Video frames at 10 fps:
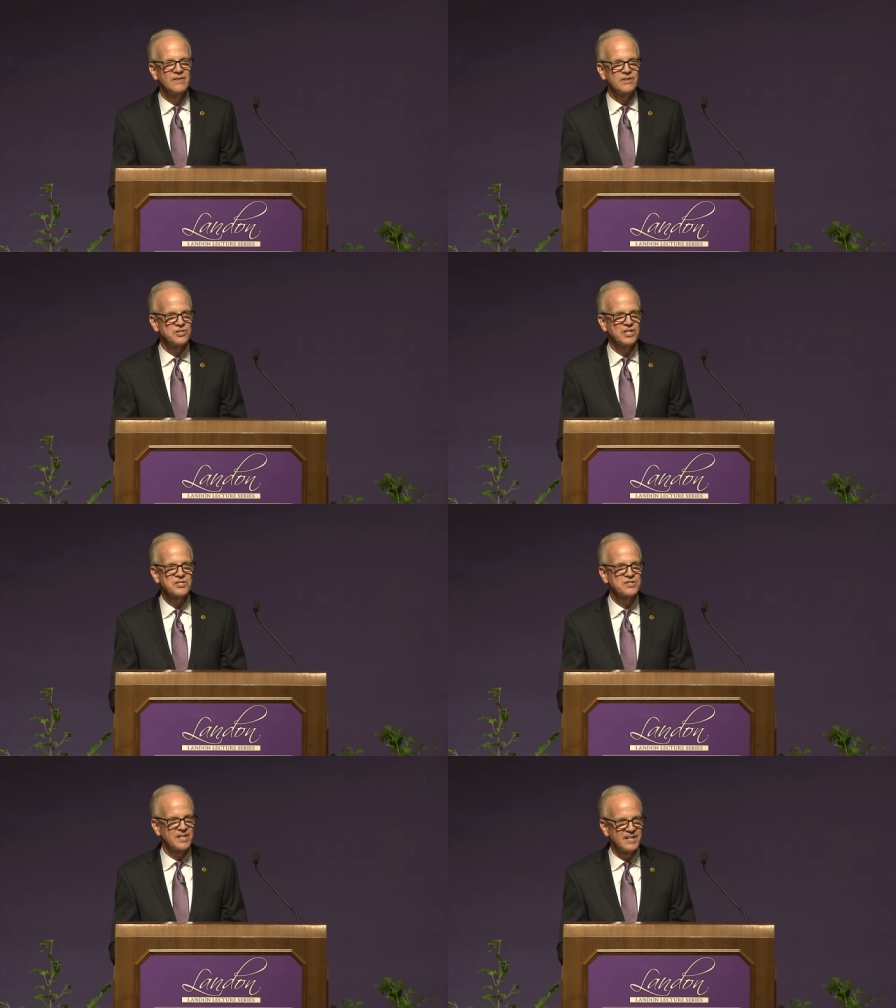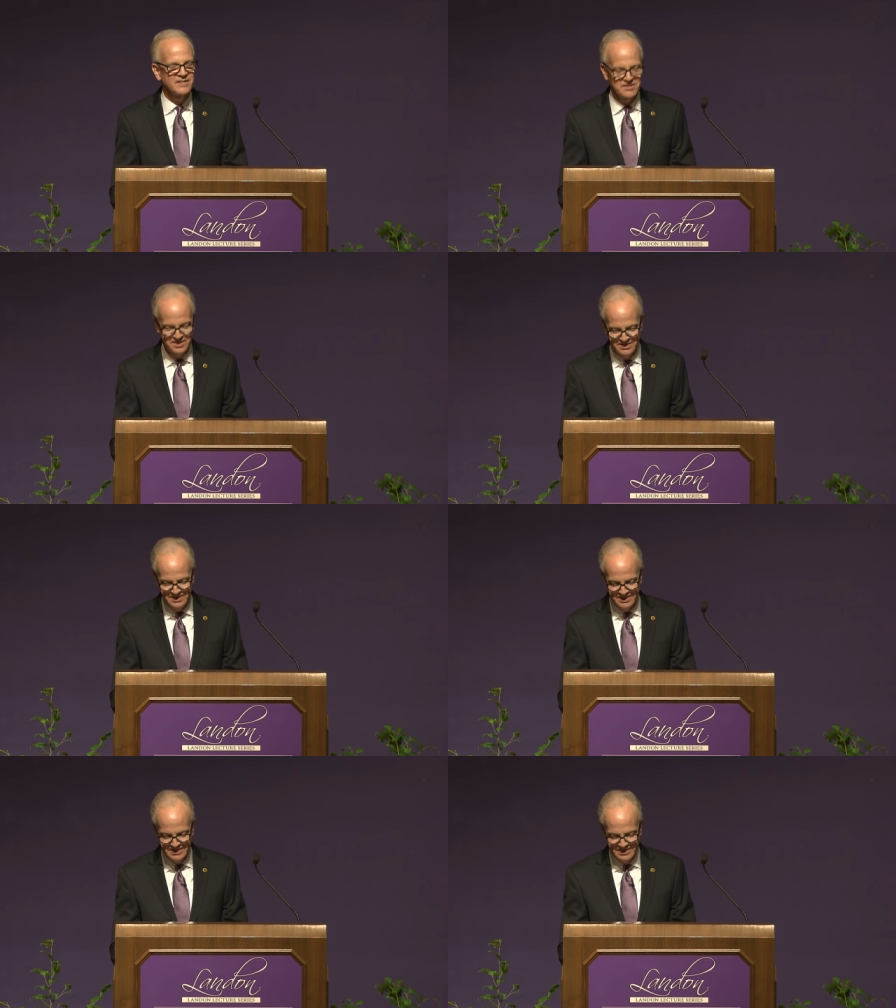they're just things.
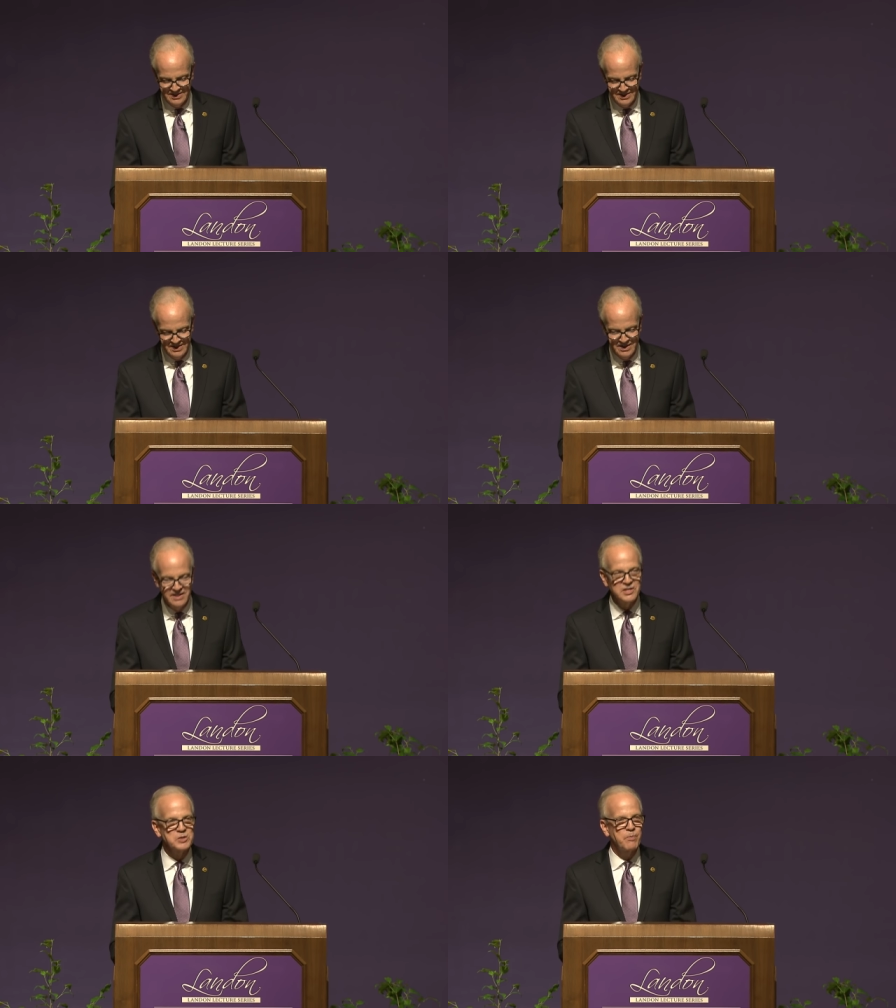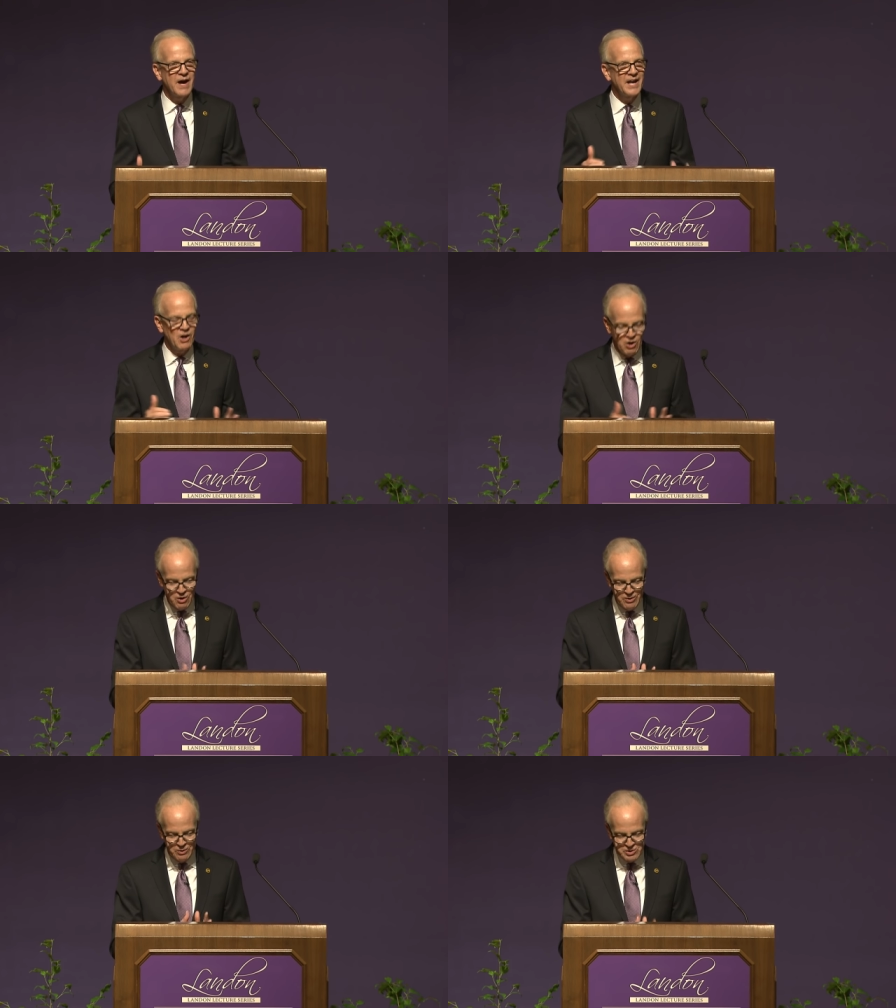Despite all
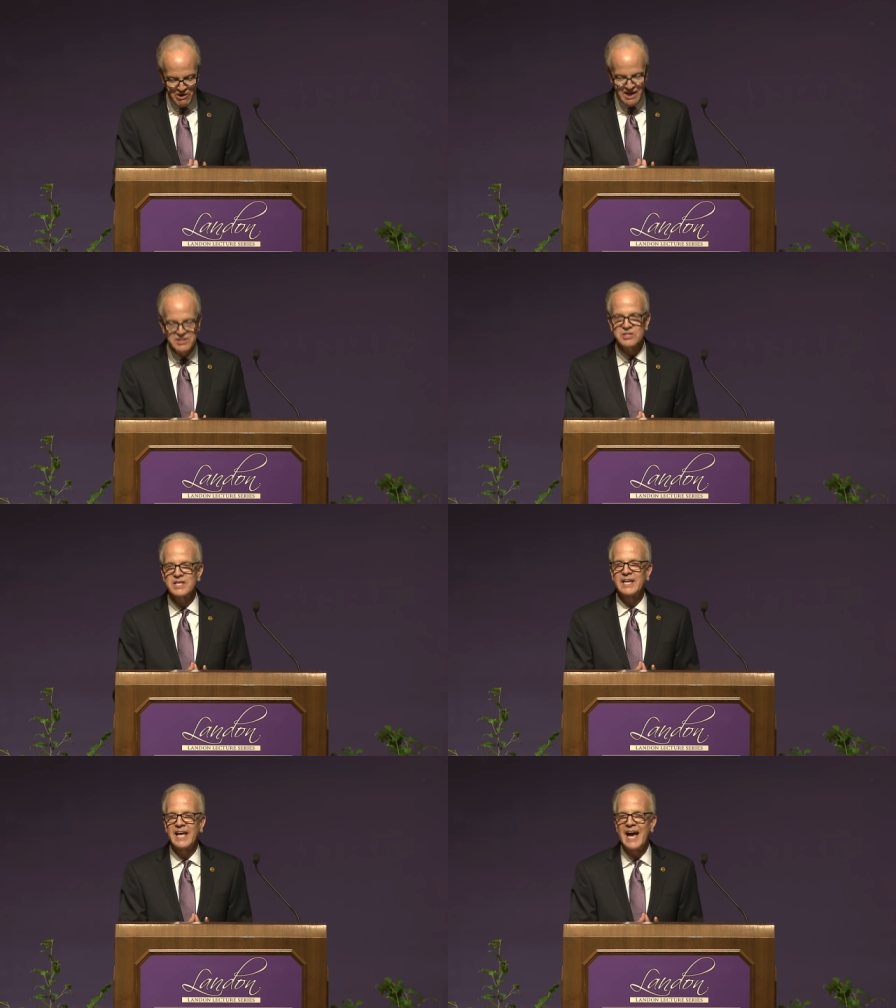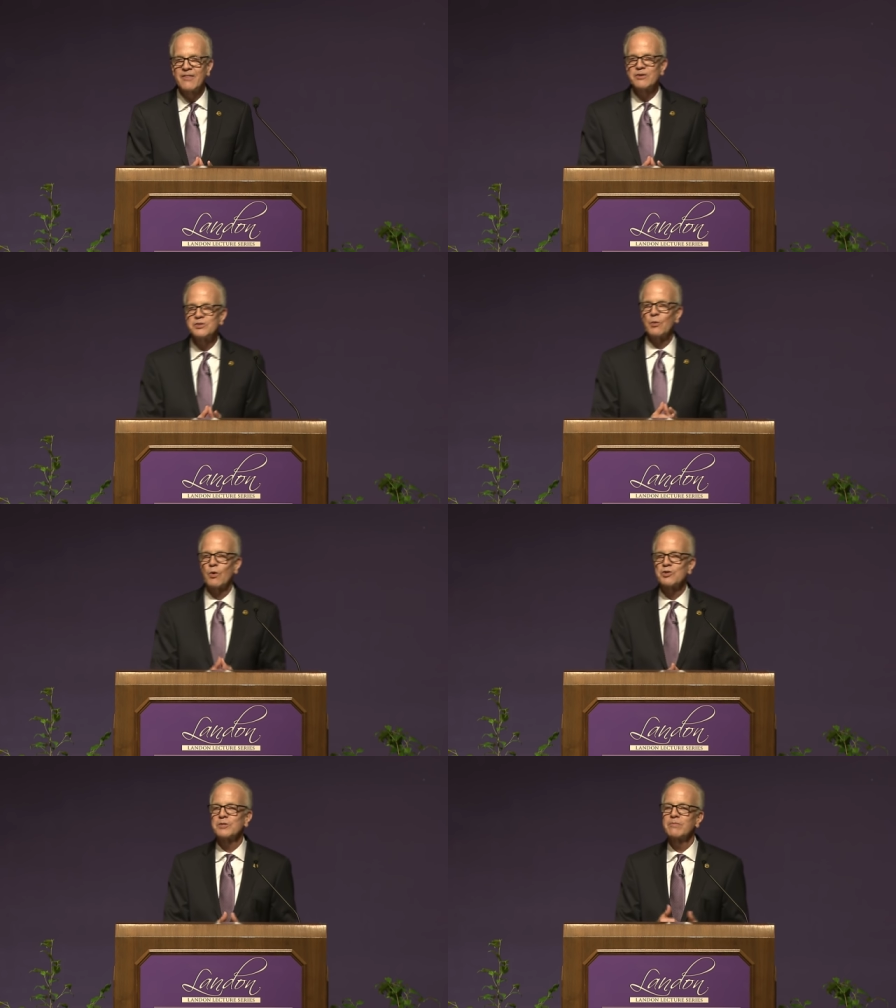those losses, they gathered to
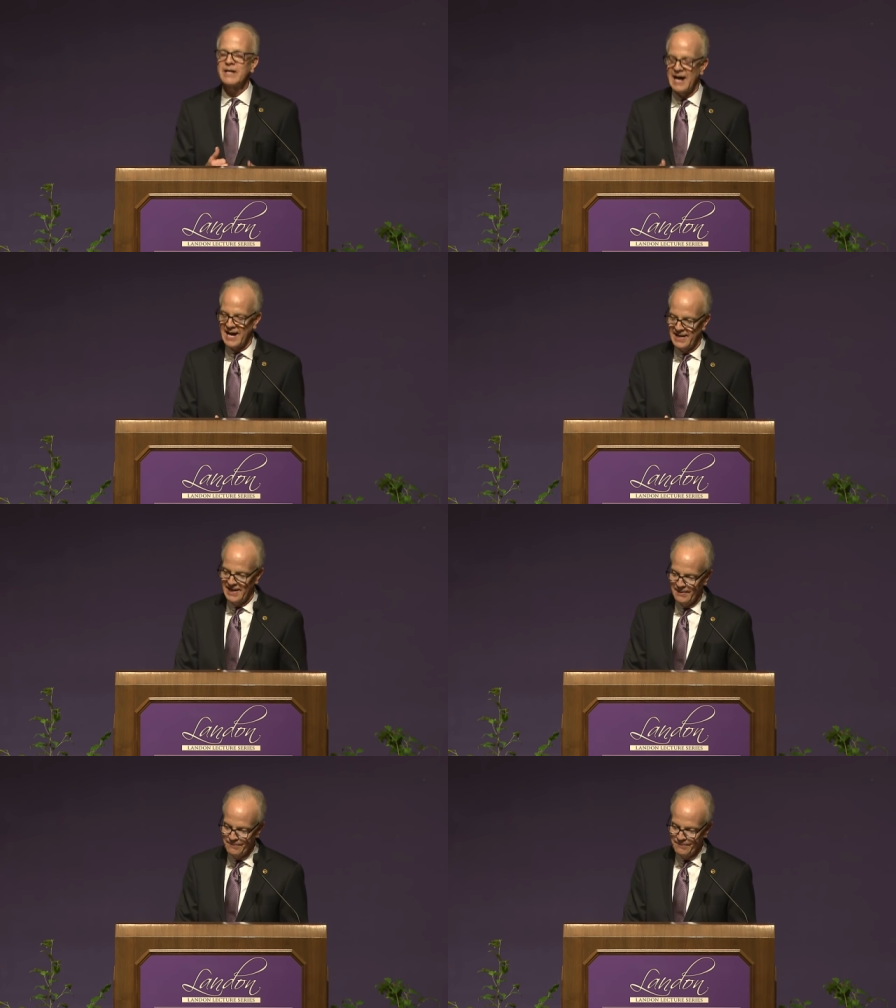worship God